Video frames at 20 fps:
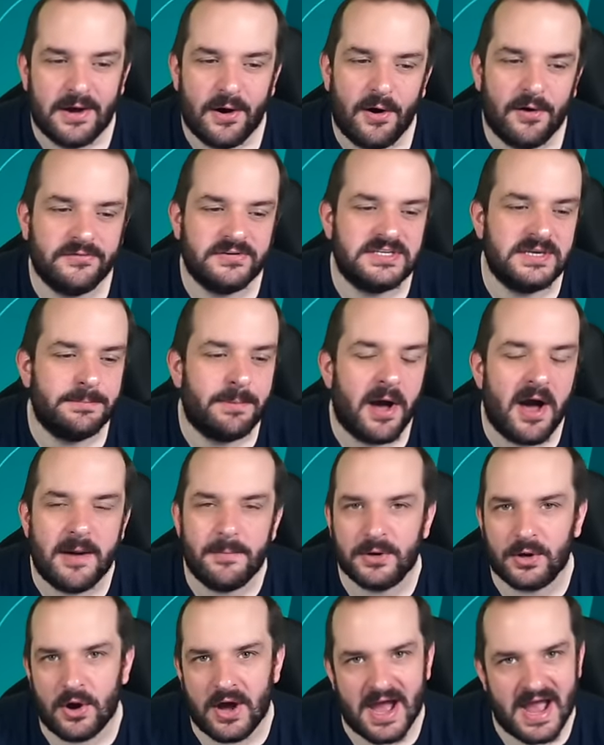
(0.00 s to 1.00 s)
Obviously,
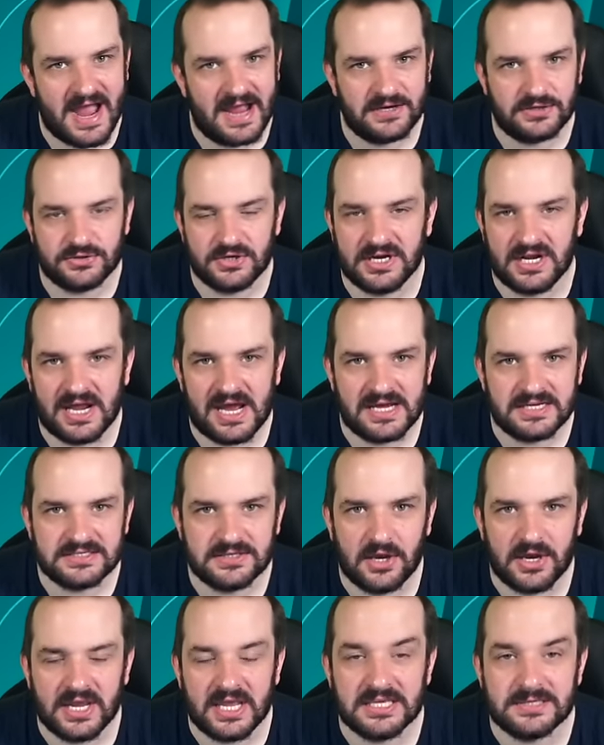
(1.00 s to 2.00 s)
Palmer got a hat-trick last
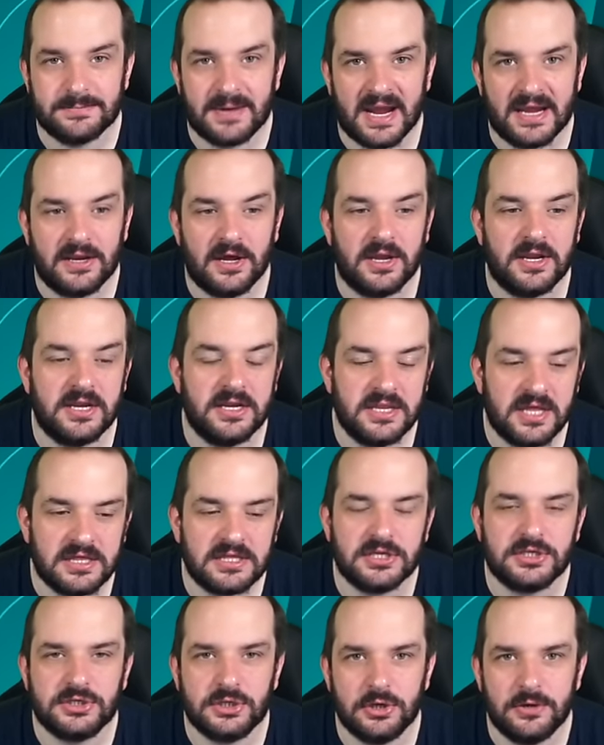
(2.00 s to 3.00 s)
night against Man United,
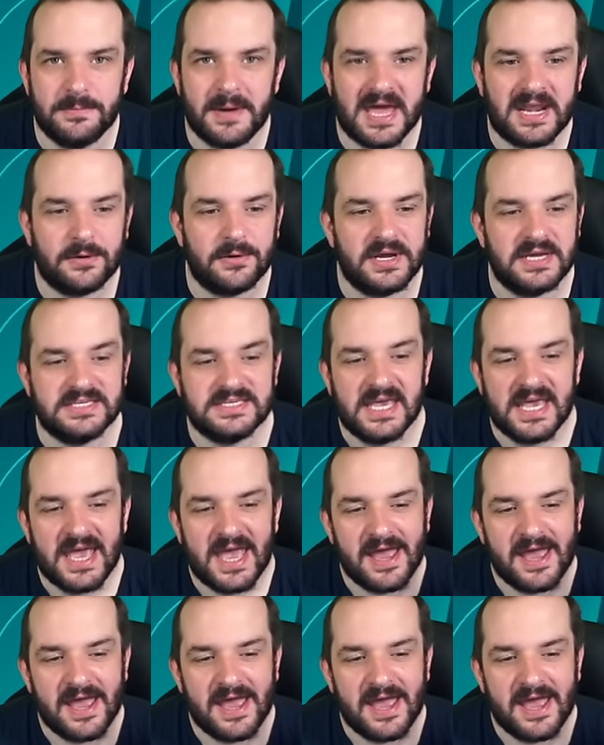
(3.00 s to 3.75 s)
another two penalties.